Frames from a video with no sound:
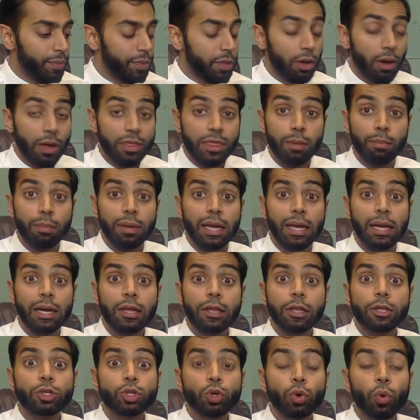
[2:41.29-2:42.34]
at the beginning
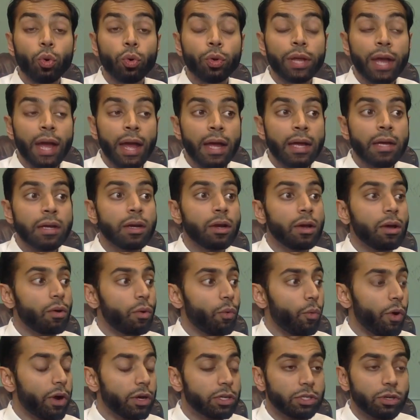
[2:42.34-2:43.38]
of the school day.
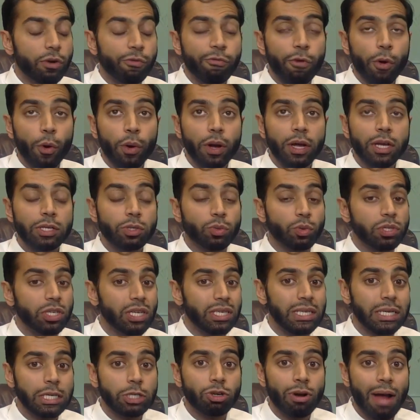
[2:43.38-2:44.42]
Where's their focus? Was the
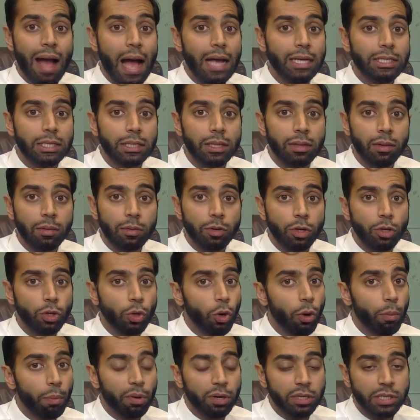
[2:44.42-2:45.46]
teacher asking them to
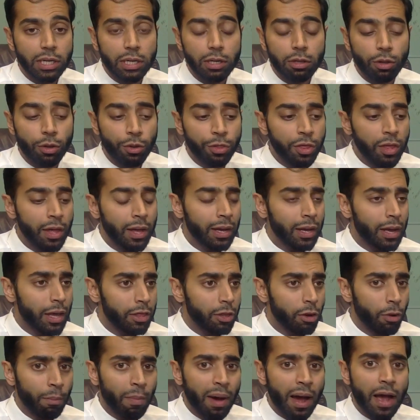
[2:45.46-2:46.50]
do a particular thing and
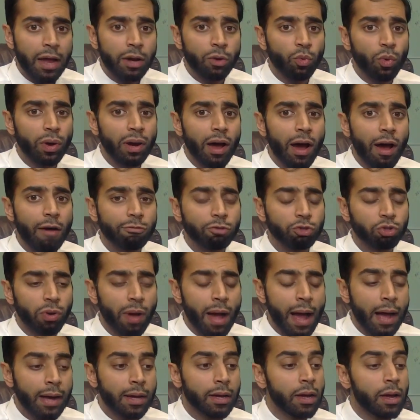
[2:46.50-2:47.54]
their mind went off
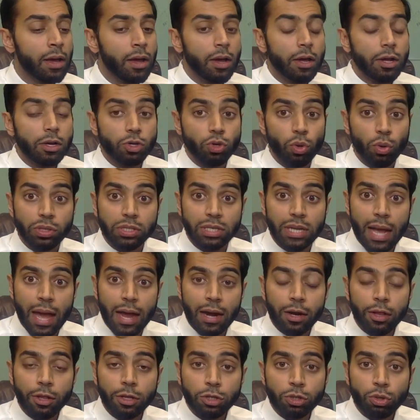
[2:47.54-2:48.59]
track towards the
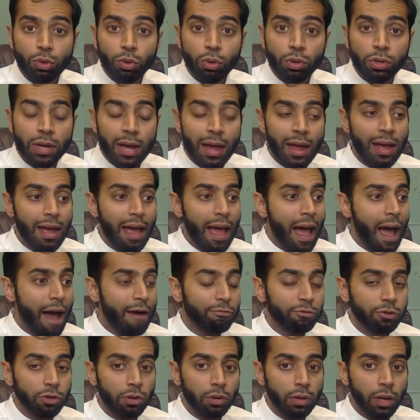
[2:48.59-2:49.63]
end of the school day,
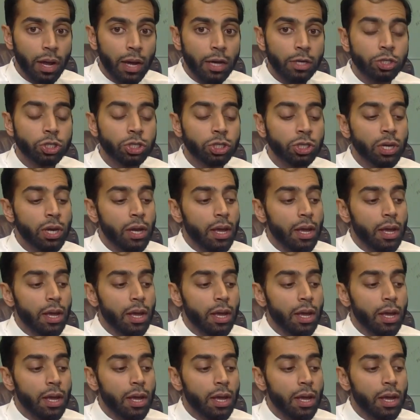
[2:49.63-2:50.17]
after lunch,